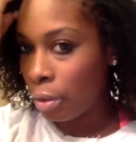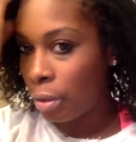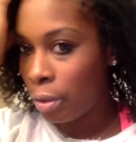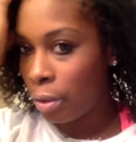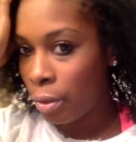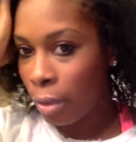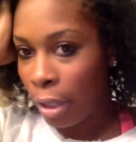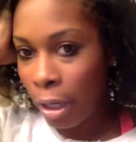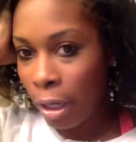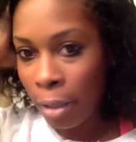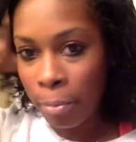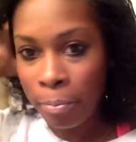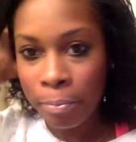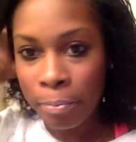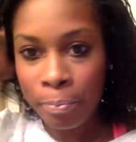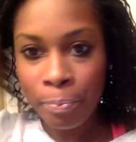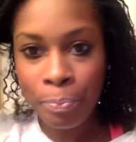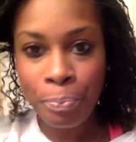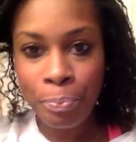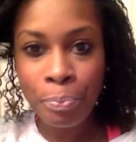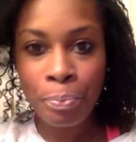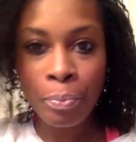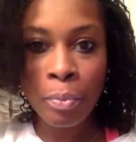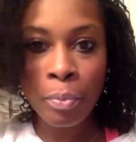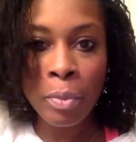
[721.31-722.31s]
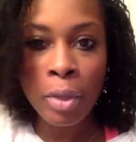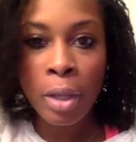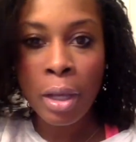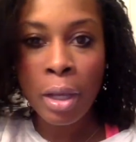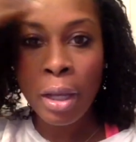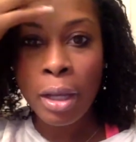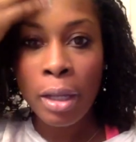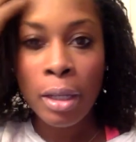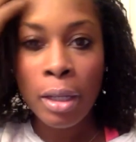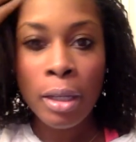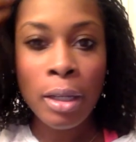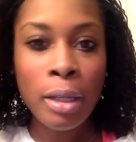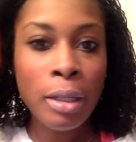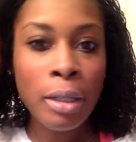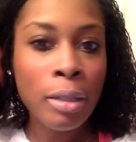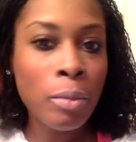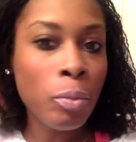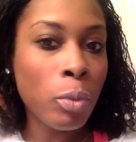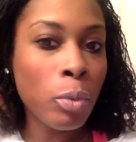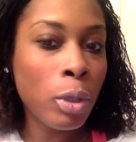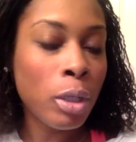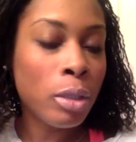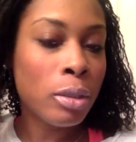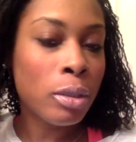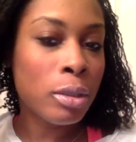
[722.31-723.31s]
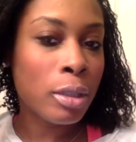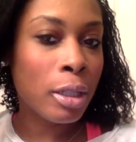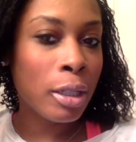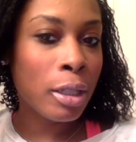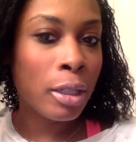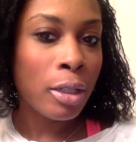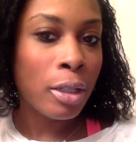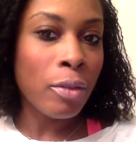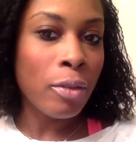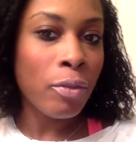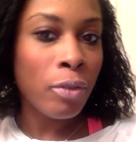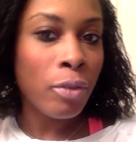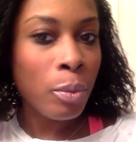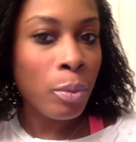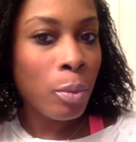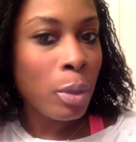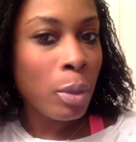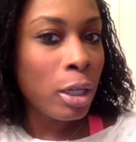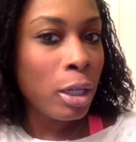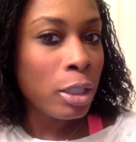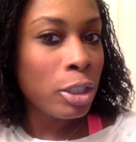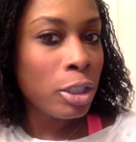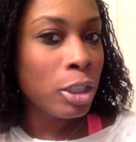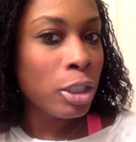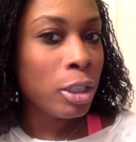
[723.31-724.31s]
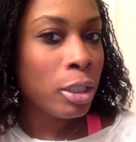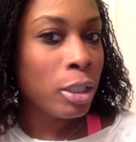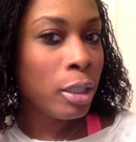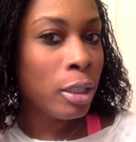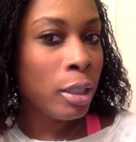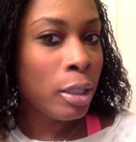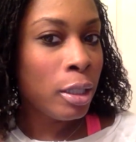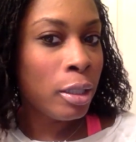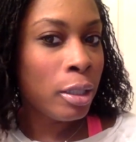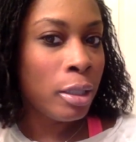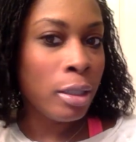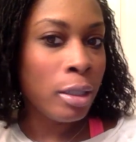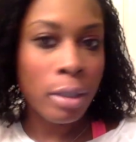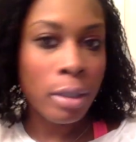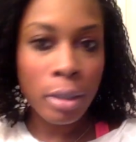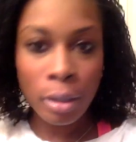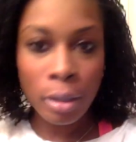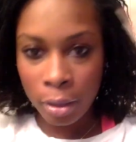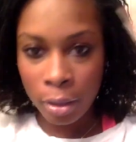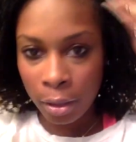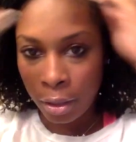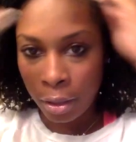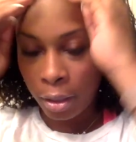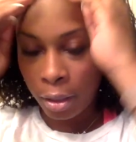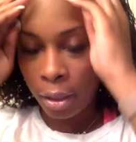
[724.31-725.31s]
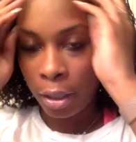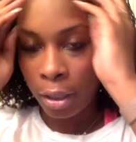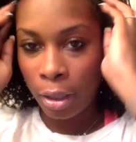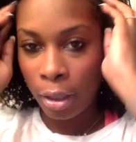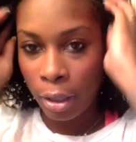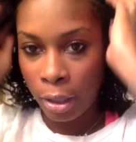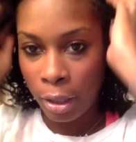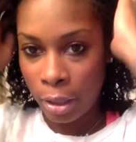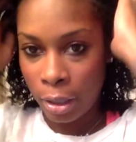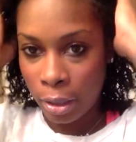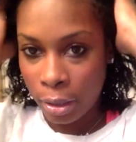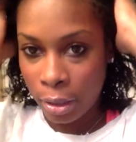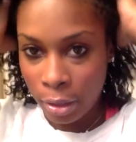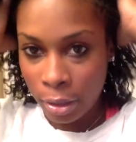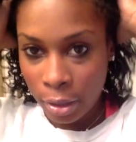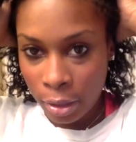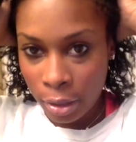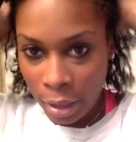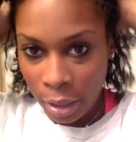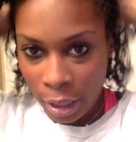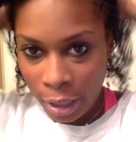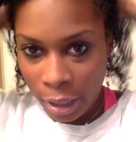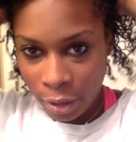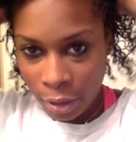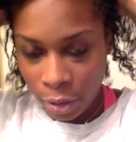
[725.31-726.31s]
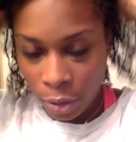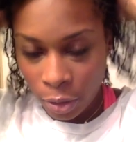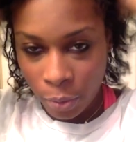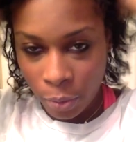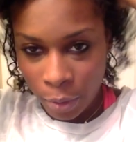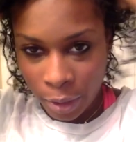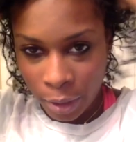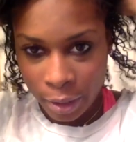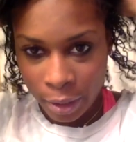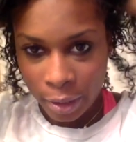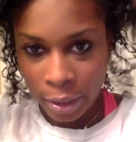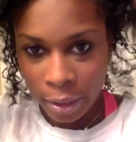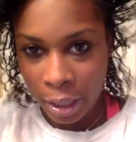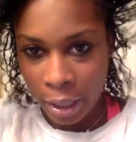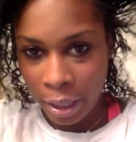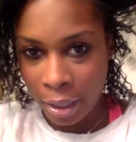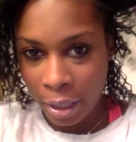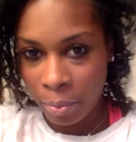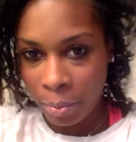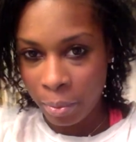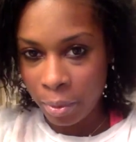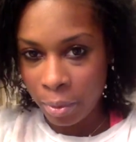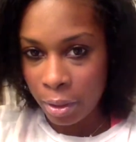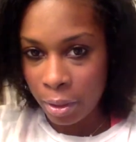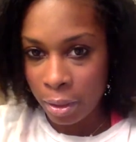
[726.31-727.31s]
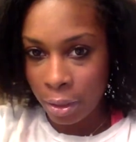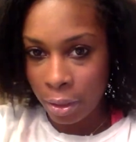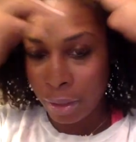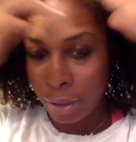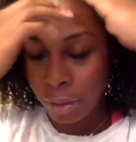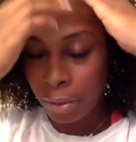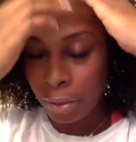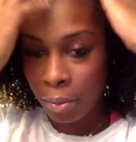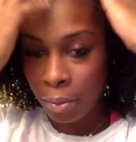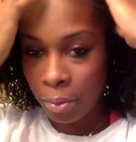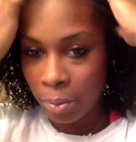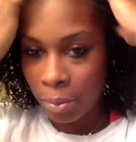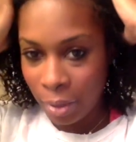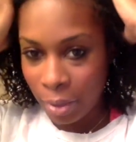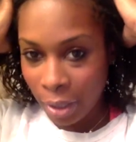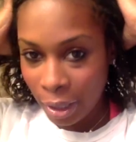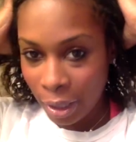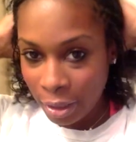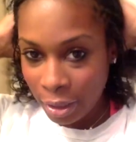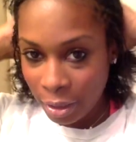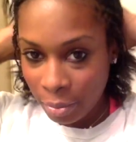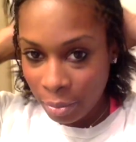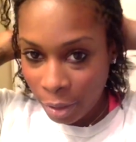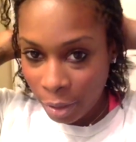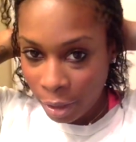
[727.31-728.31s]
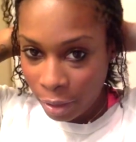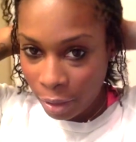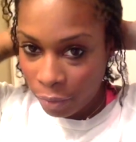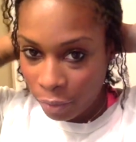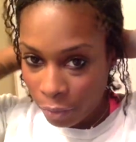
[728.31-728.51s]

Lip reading: So yeah, well, thank you for watching, and as always, I will see you next month